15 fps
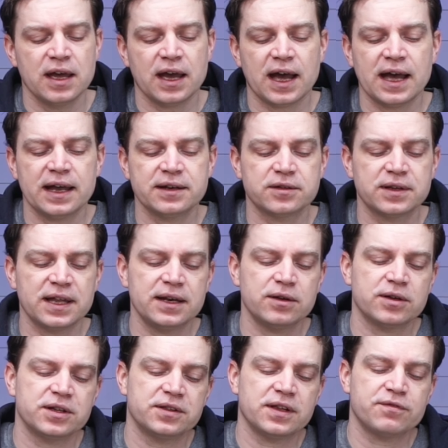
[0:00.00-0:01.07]
And
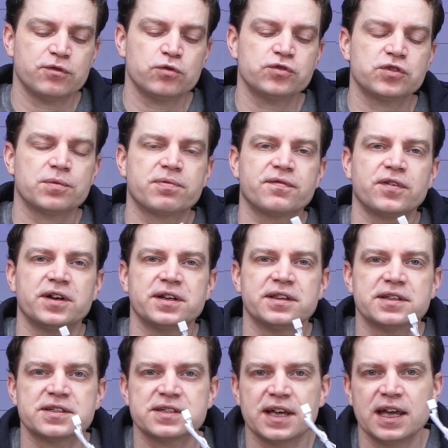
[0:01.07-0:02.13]
then they've also provided
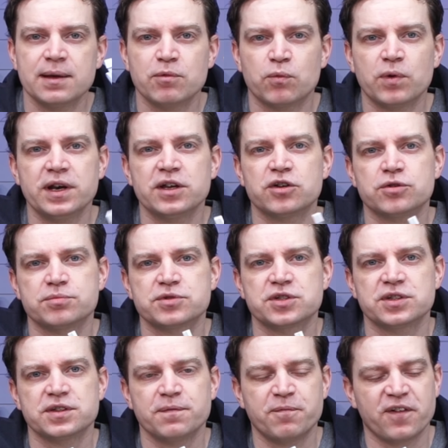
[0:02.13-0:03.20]
the same when it comes
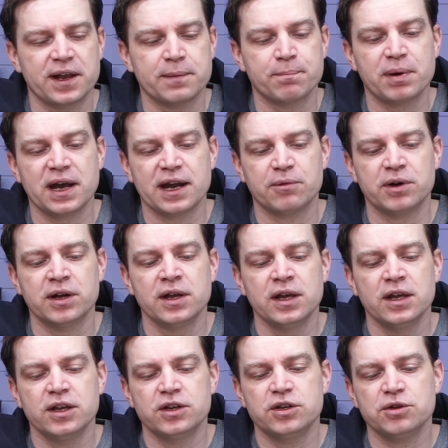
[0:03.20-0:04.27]
to the fan power.
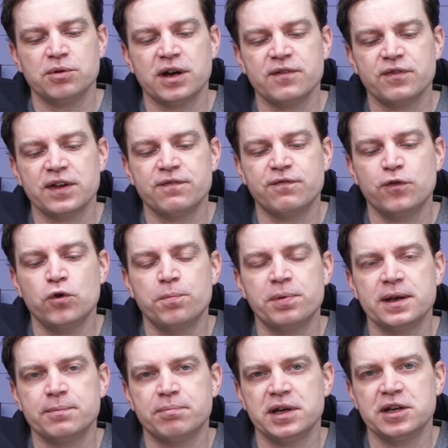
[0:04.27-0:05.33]
You do have a
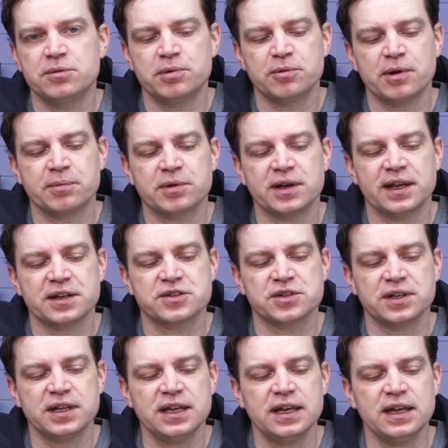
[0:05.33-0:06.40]
4-pin PWM connection
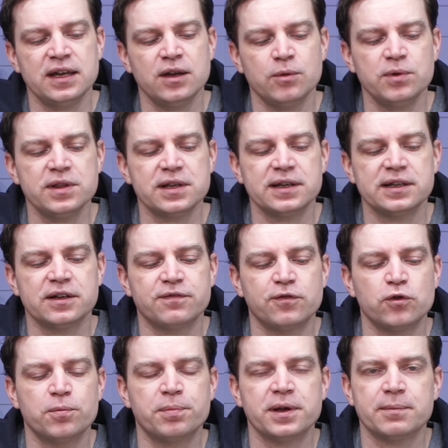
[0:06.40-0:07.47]
here with a little
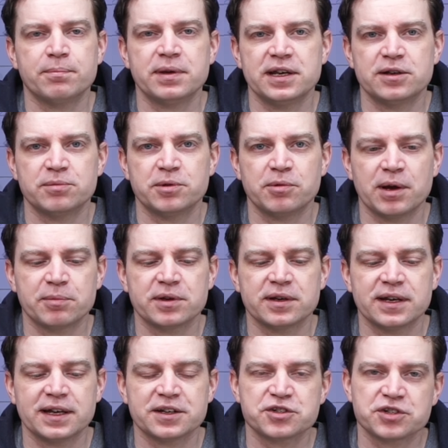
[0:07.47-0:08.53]
4-pin PWM
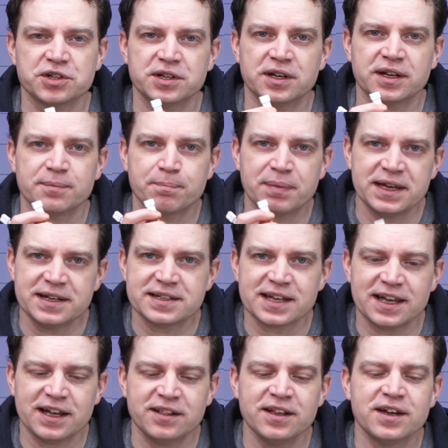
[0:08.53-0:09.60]
connection
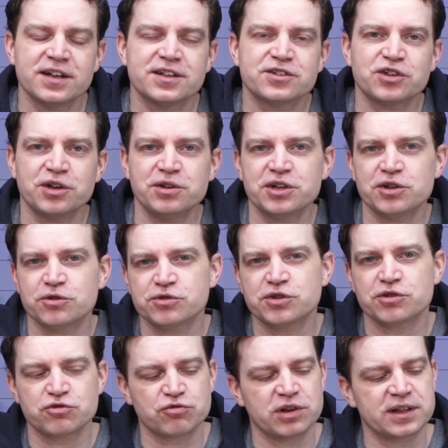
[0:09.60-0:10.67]
pigtail so you can
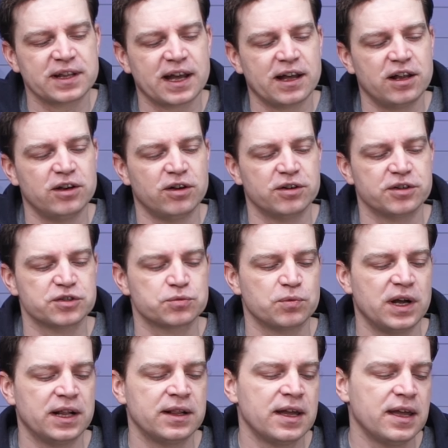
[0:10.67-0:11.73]
also string that along as
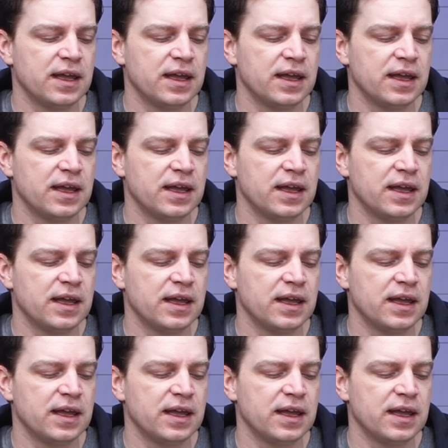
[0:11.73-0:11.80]
well